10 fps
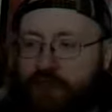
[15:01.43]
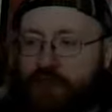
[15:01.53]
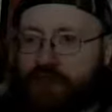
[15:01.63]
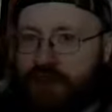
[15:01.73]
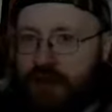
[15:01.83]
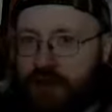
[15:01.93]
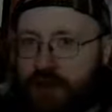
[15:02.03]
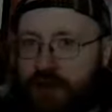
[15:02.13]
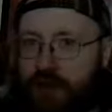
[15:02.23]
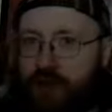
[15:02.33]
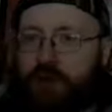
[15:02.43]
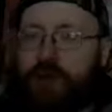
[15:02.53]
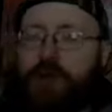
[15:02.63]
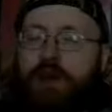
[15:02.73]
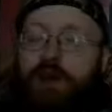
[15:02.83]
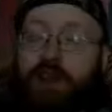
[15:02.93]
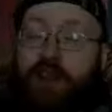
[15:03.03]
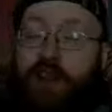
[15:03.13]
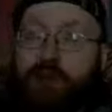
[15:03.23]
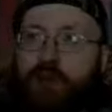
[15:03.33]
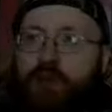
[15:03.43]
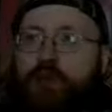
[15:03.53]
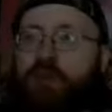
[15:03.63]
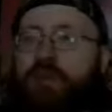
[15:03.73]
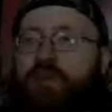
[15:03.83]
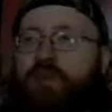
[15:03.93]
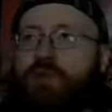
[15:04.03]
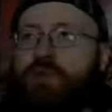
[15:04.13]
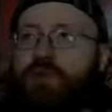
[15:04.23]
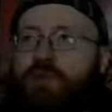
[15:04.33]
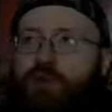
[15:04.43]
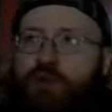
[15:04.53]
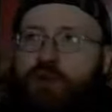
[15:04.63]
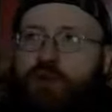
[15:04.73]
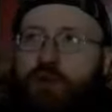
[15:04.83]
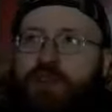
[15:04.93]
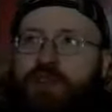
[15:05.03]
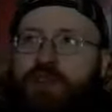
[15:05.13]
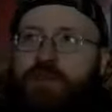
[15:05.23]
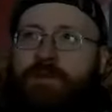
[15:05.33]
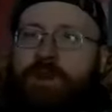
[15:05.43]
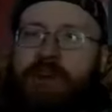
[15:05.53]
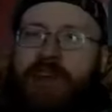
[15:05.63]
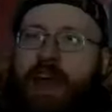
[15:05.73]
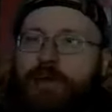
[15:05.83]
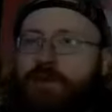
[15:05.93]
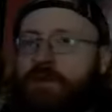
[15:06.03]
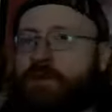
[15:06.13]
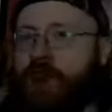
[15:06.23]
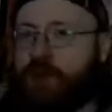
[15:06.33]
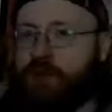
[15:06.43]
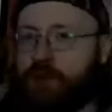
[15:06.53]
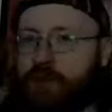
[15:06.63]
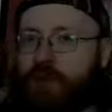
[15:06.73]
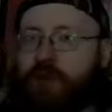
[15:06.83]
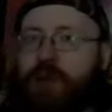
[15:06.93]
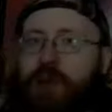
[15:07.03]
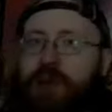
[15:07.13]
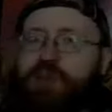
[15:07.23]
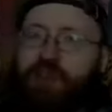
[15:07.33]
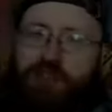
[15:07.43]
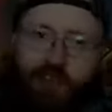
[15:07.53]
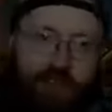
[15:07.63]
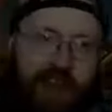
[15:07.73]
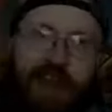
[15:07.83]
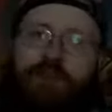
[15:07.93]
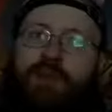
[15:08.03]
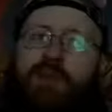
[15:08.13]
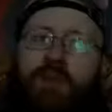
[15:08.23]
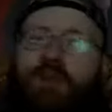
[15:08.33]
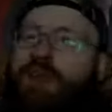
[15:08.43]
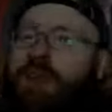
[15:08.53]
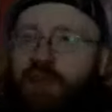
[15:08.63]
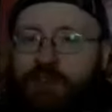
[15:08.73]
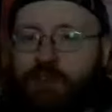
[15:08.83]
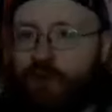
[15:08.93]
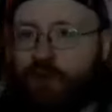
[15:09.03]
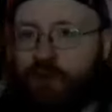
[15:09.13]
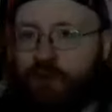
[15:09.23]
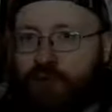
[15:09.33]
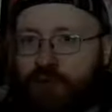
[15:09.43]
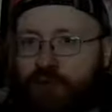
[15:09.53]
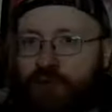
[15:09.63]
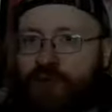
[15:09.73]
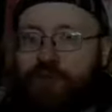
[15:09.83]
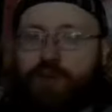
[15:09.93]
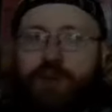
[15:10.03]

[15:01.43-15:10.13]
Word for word: Nintendo, like a lot of people were, if you enjoy the, the fun novelty factor, not just of that, but old 80s cartoons.